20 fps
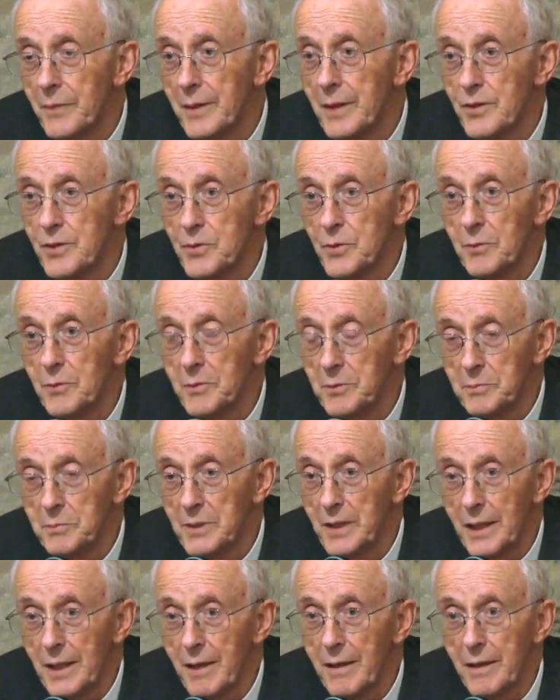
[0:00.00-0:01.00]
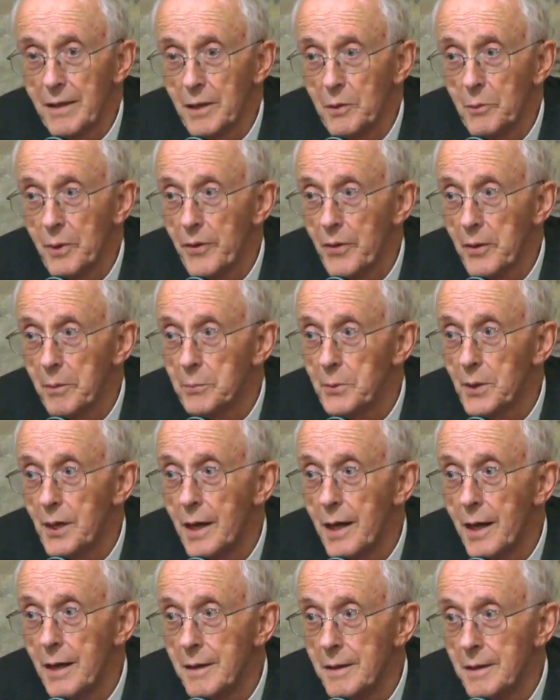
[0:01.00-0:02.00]
is particularly when the
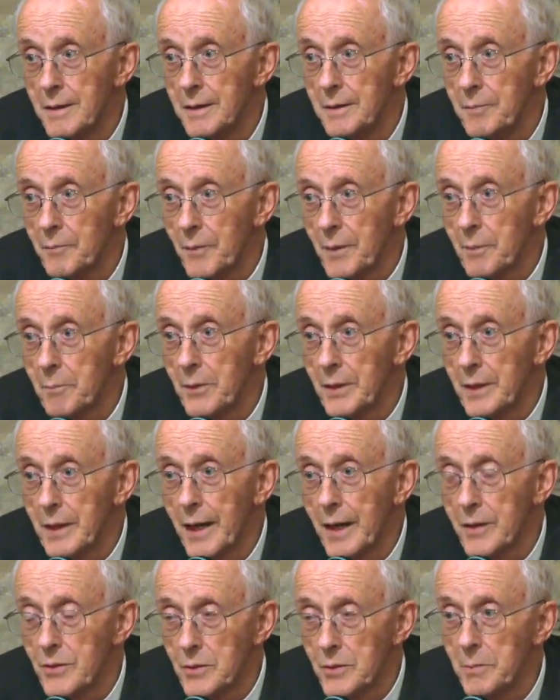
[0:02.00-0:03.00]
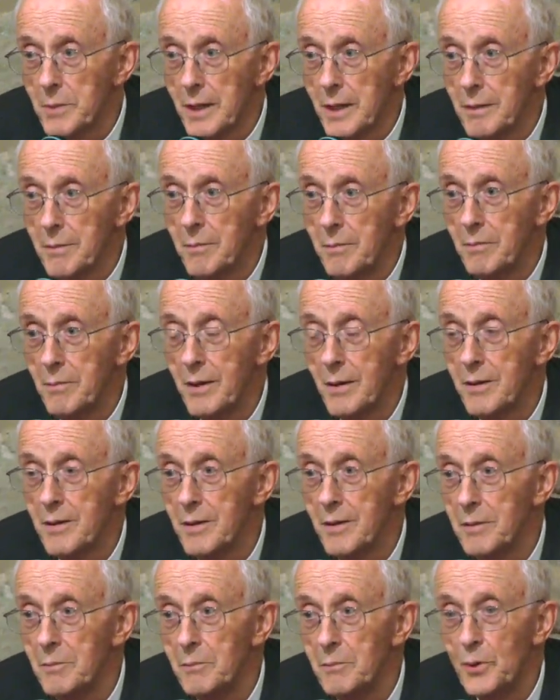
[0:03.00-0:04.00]
prayer began to mean
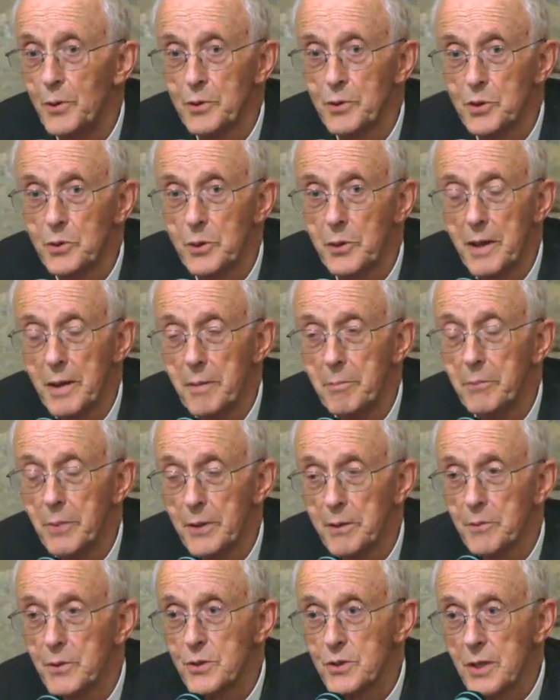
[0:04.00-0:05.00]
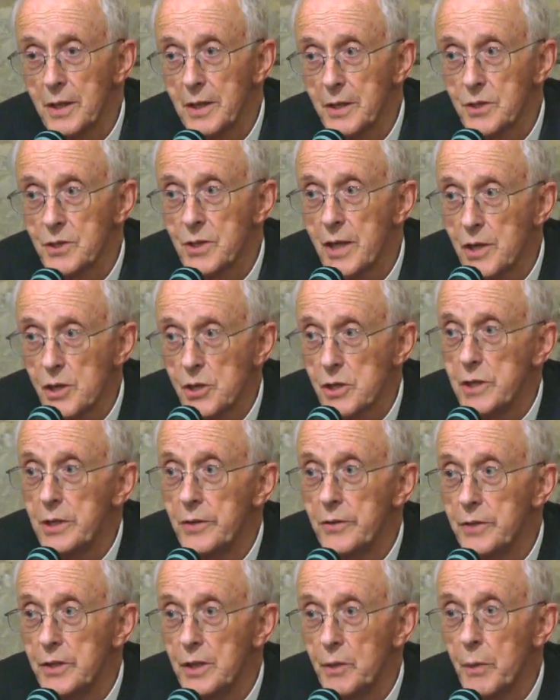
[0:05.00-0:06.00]
more to him, but it was essentially
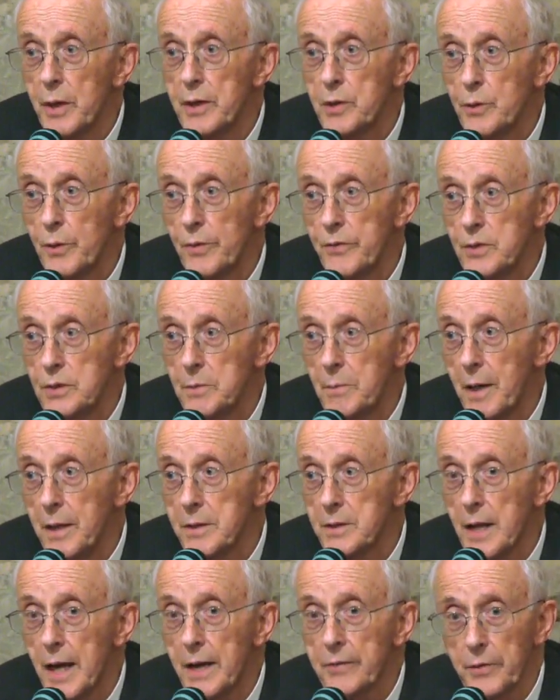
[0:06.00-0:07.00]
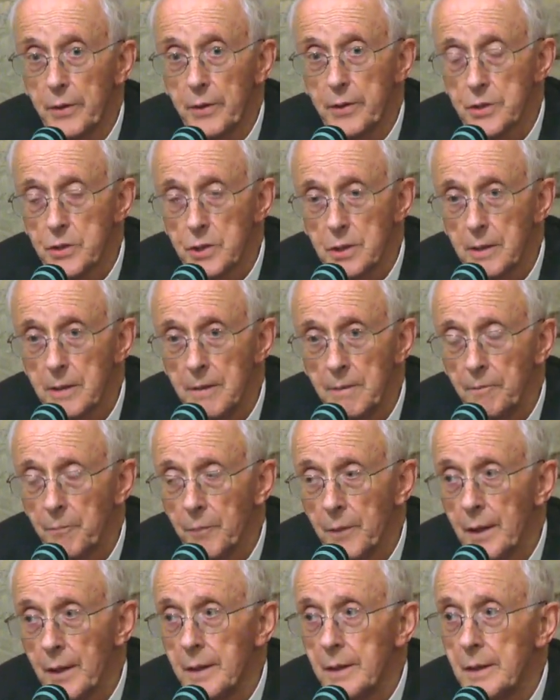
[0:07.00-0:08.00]
that he went off to Mount Athos.
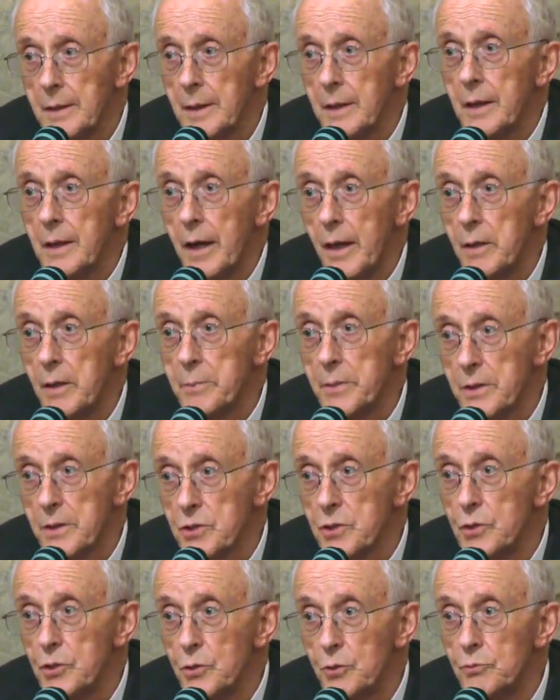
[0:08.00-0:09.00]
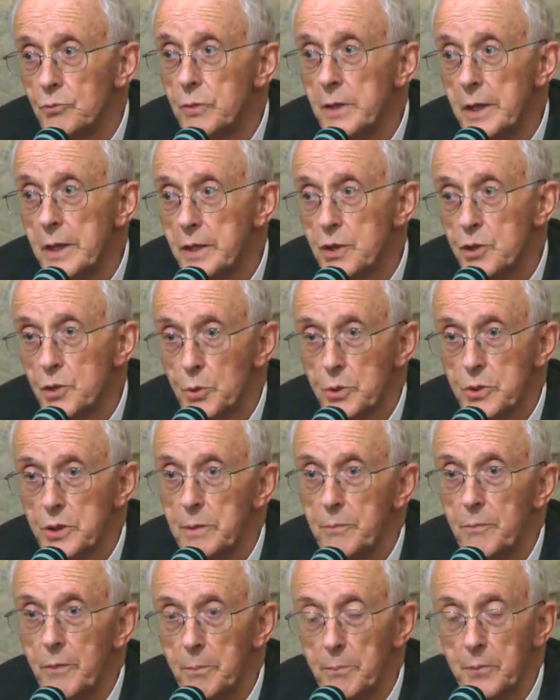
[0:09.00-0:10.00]
And the person who really taught
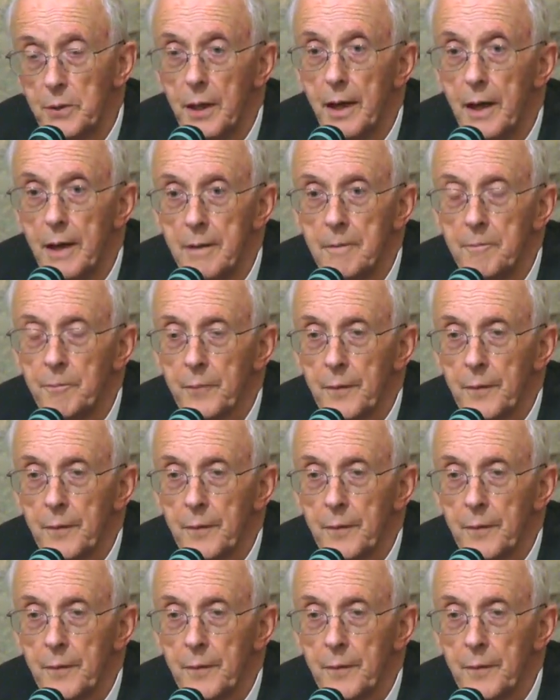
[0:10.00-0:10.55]
him the prayer